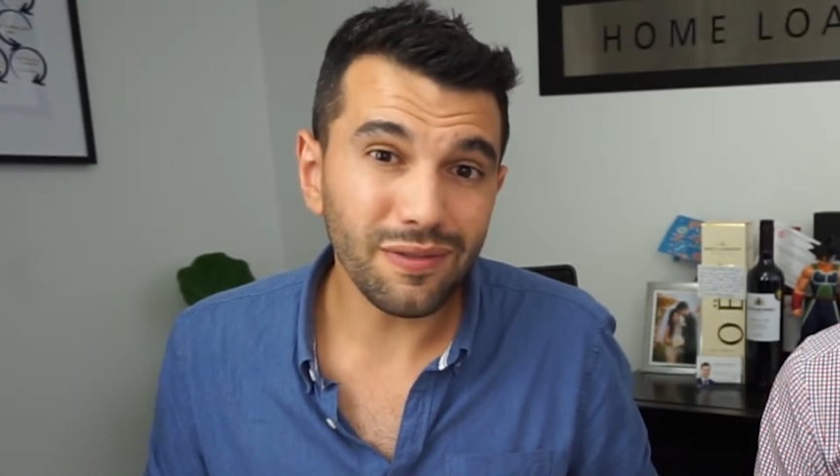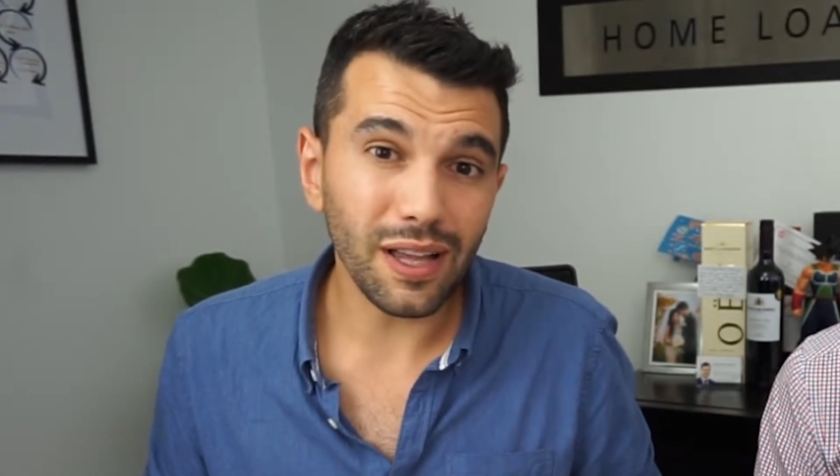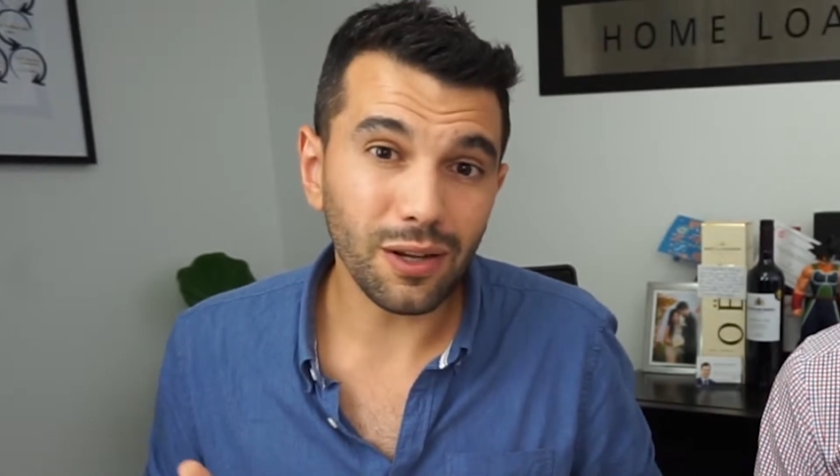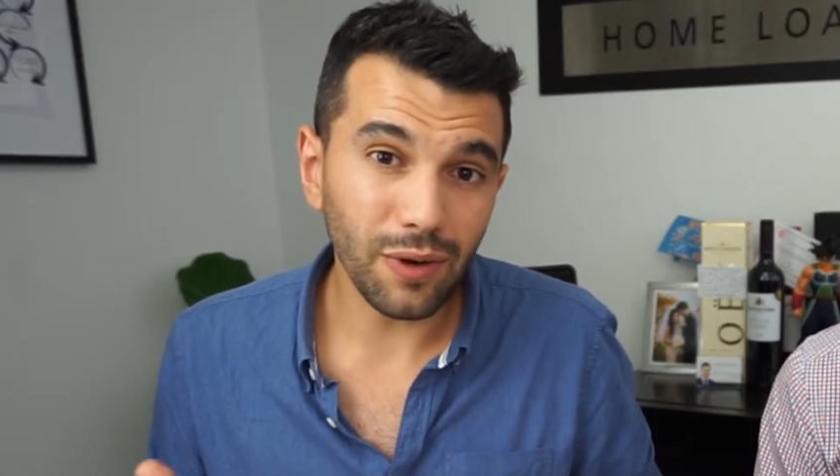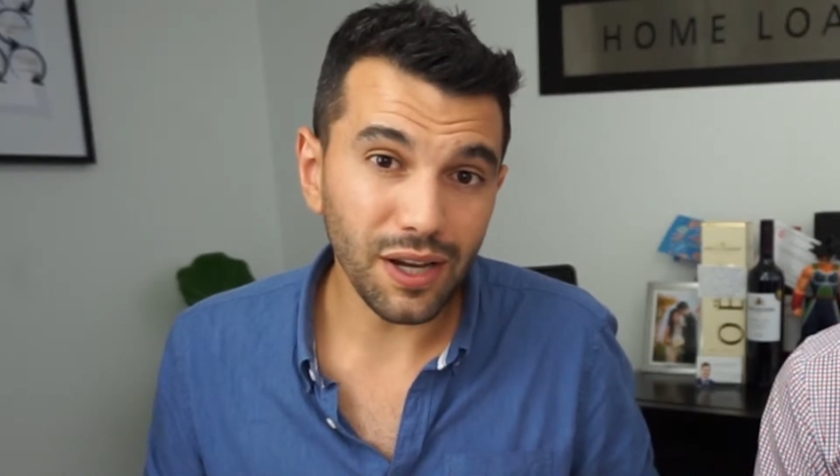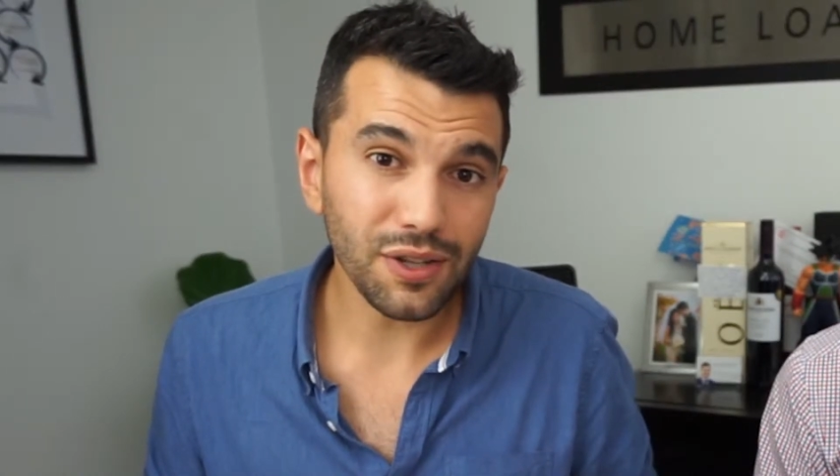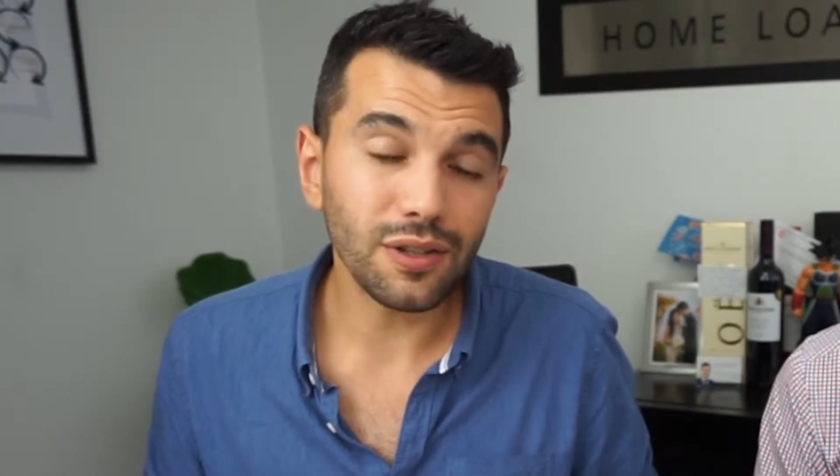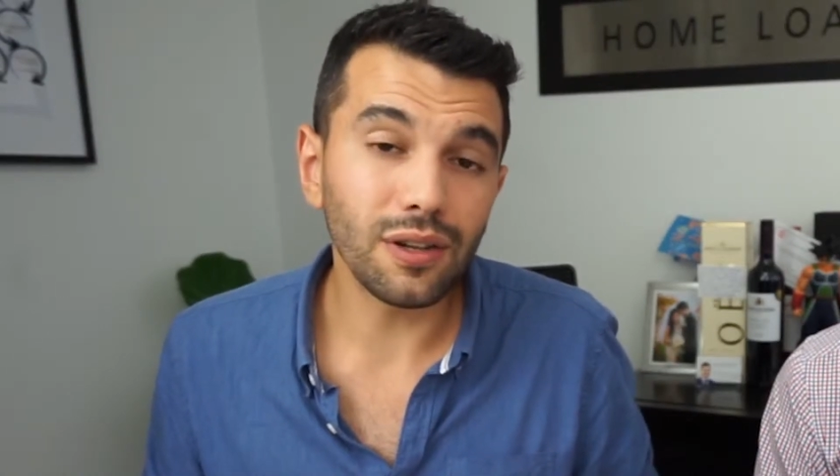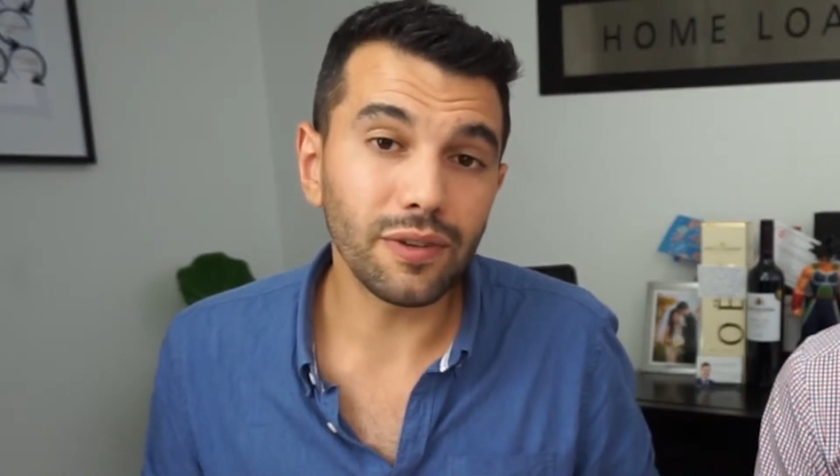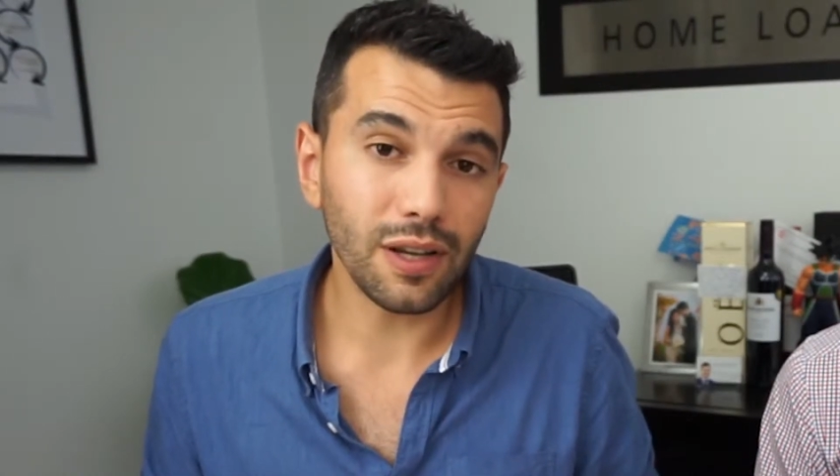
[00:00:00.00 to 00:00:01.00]

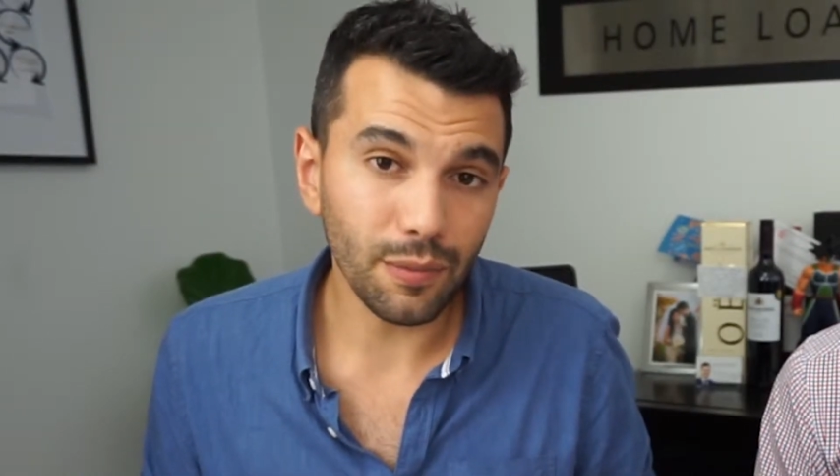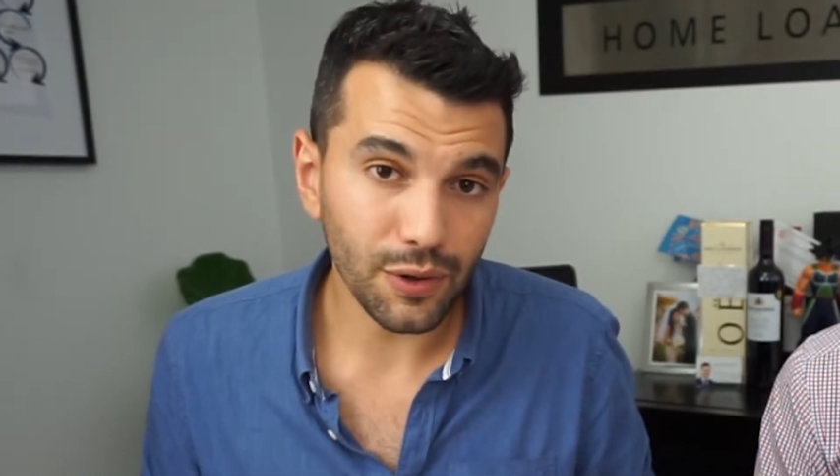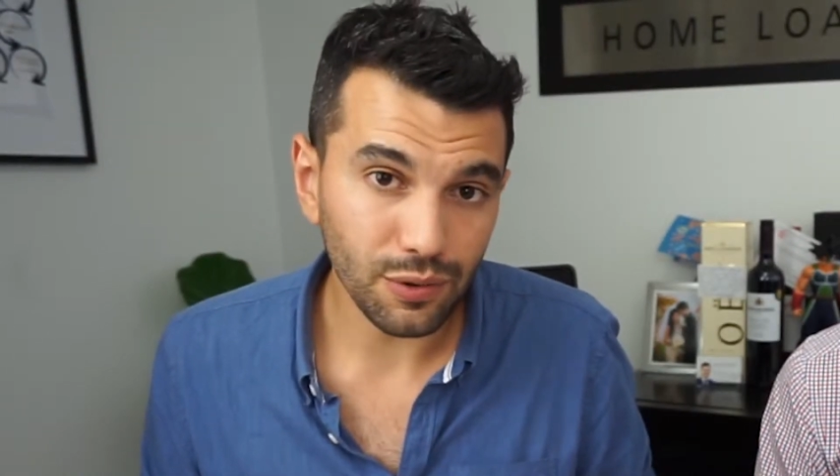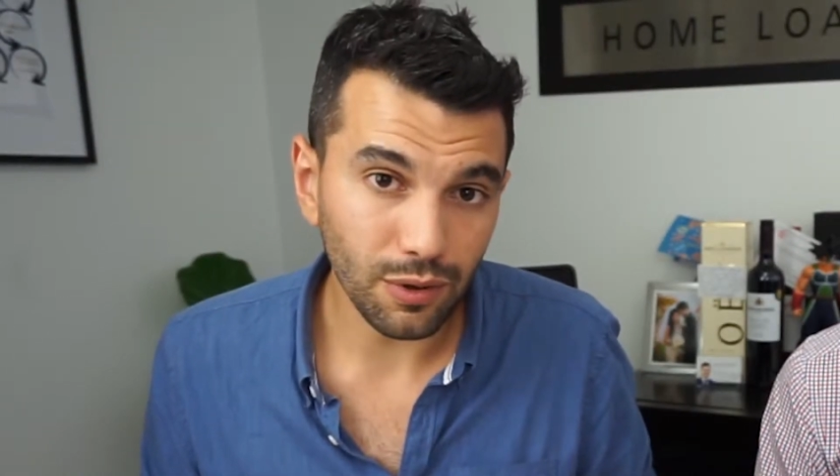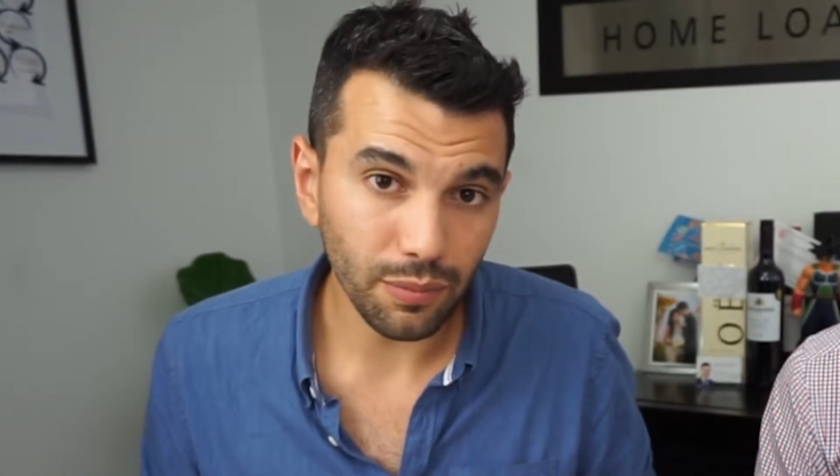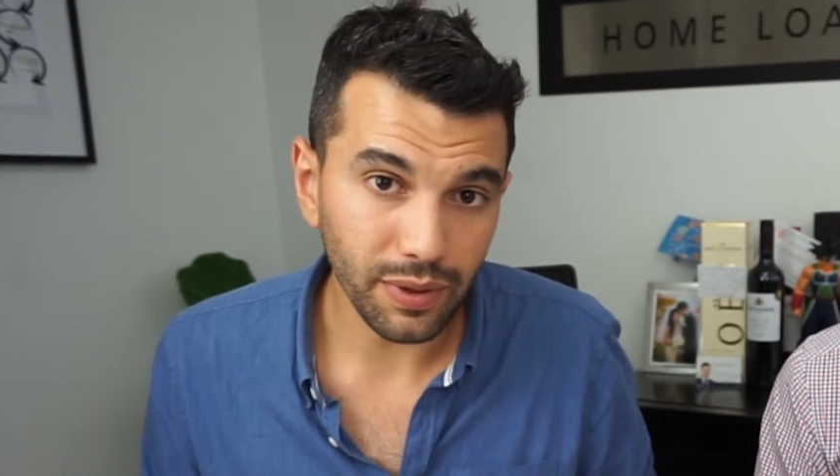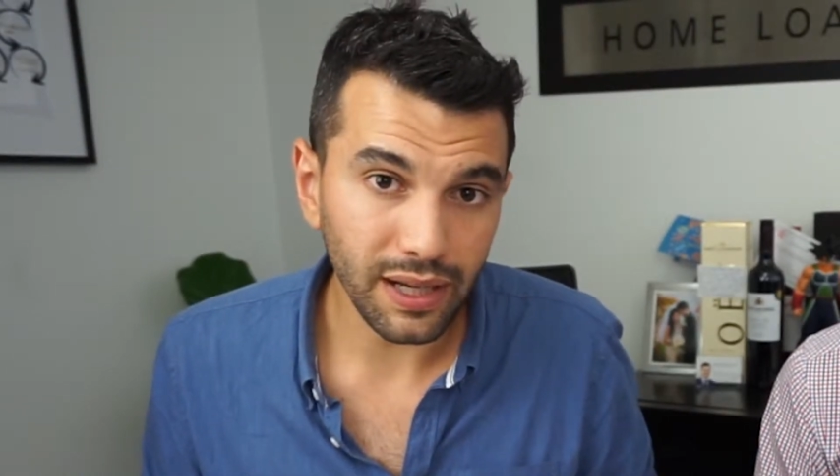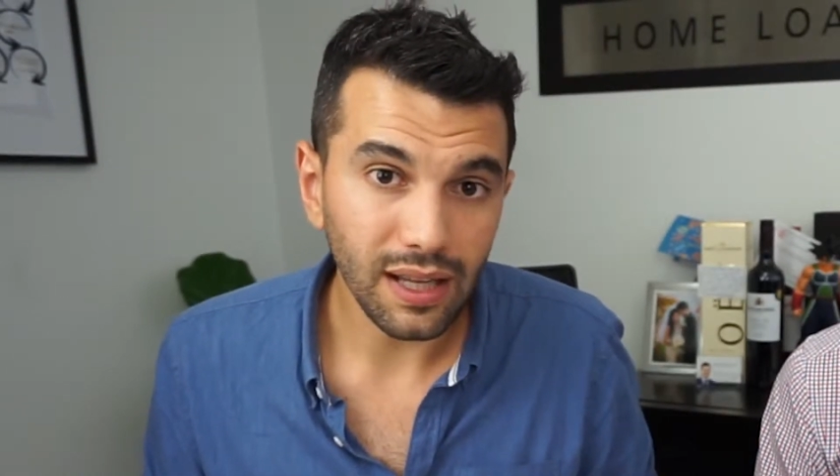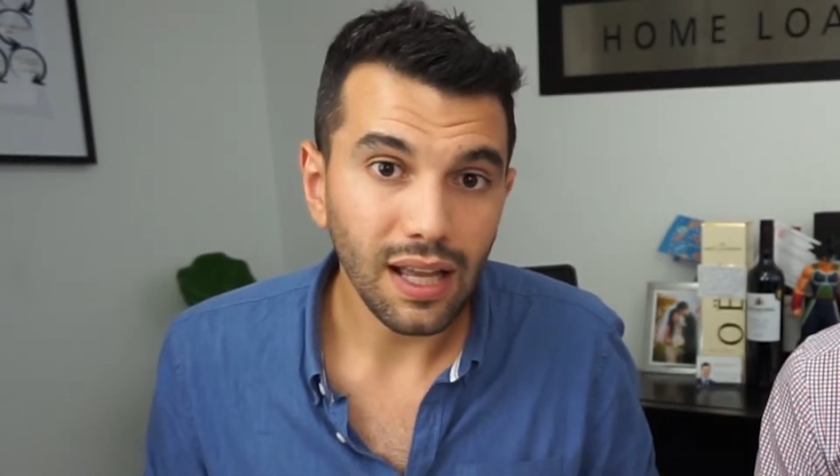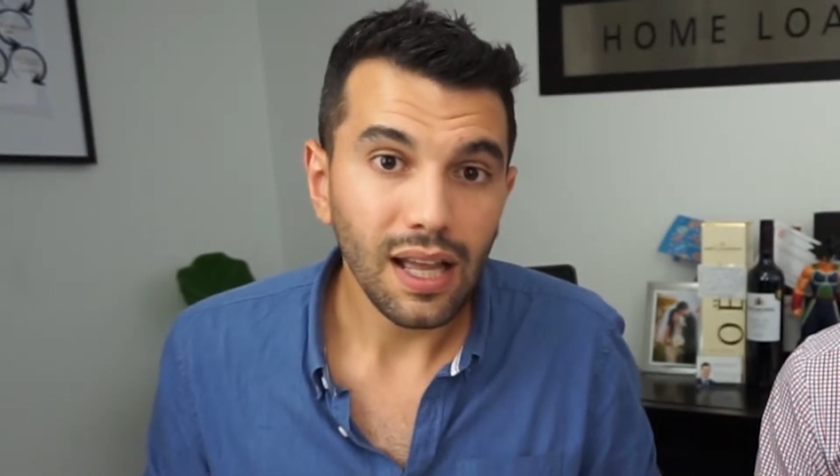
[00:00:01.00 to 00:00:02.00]
valuation of your commercial property.